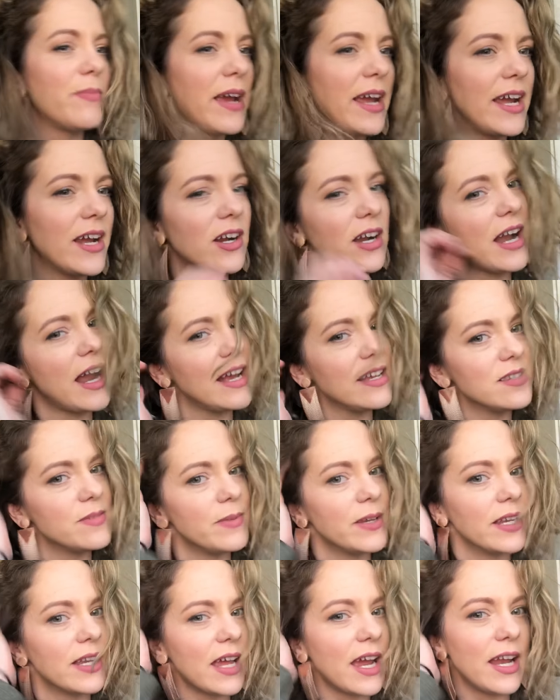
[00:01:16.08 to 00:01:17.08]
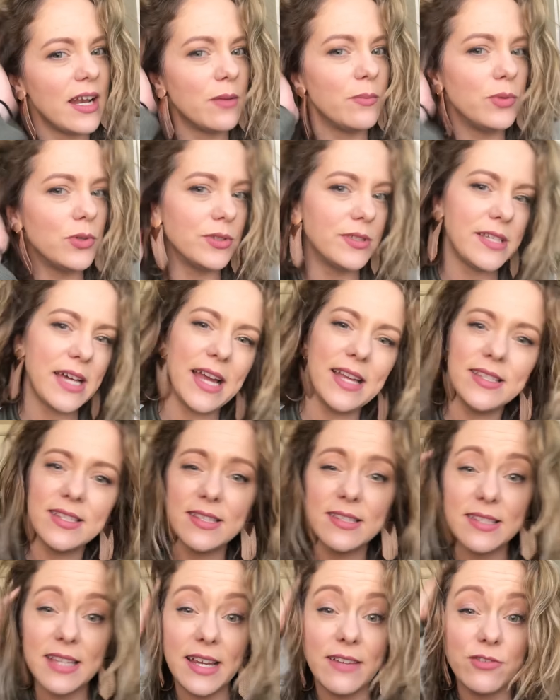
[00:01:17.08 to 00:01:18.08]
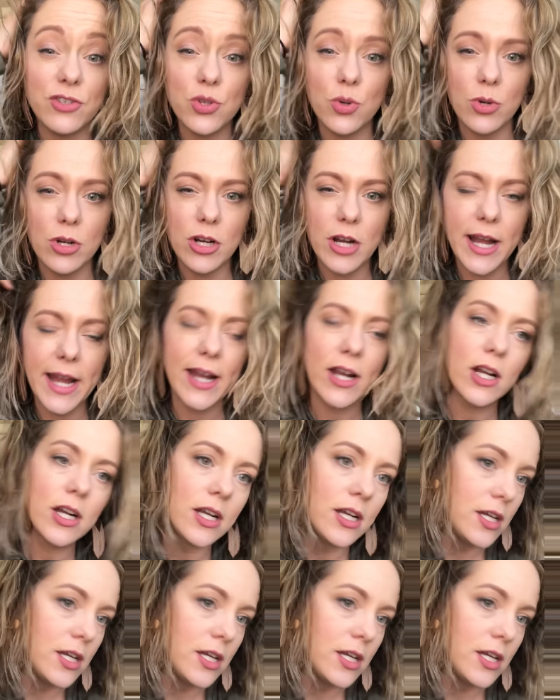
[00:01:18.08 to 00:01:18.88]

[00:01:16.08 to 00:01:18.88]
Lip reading: my hair has been kind of pulled tight since I have shorter hair.